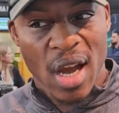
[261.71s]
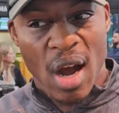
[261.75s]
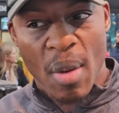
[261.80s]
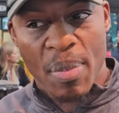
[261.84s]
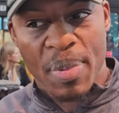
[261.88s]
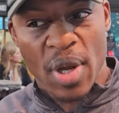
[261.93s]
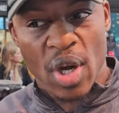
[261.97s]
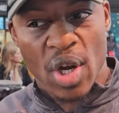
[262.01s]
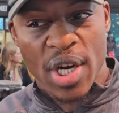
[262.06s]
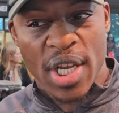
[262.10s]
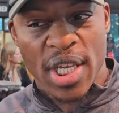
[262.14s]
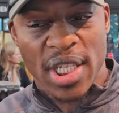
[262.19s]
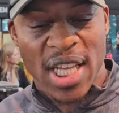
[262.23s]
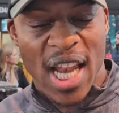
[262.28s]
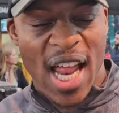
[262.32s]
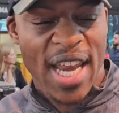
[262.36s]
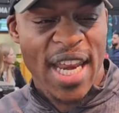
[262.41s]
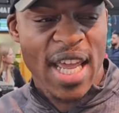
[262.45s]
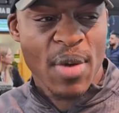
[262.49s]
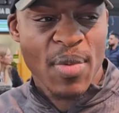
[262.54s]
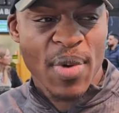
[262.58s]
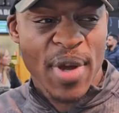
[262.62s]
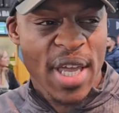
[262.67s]
I'll be honest,
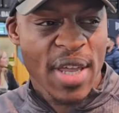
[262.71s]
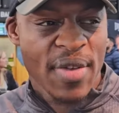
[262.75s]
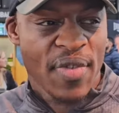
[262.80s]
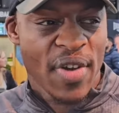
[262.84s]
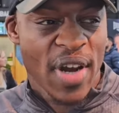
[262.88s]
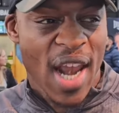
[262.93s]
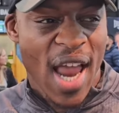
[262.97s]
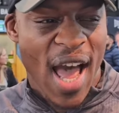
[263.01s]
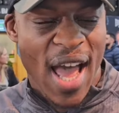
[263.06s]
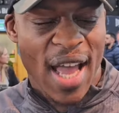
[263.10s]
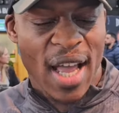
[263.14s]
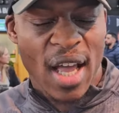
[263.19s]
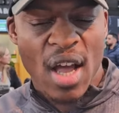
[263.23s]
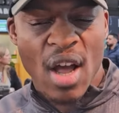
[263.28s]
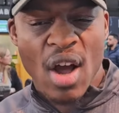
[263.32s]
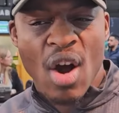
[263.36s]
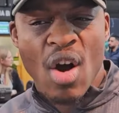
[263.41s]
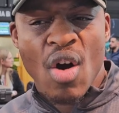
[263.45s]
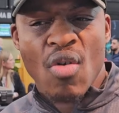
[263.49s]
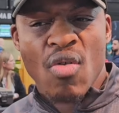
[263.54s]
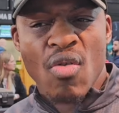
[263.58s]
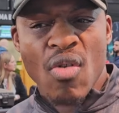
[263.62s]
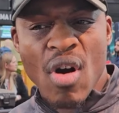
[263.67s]
like, they were even like,
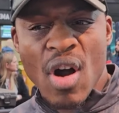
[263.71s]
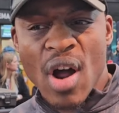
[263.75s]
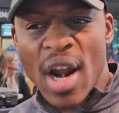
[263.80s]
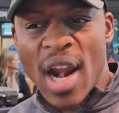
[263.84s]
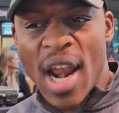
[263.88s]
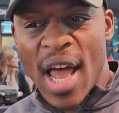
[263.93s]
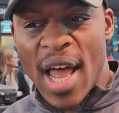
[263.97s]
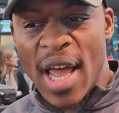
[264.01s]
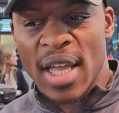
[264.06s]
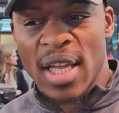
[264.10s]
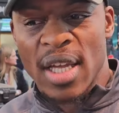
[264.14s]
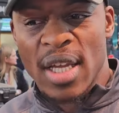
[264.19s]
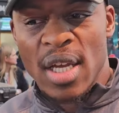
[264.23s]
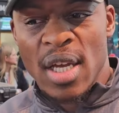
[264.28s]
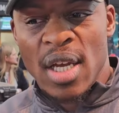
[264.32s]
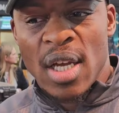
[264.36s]
bro, like,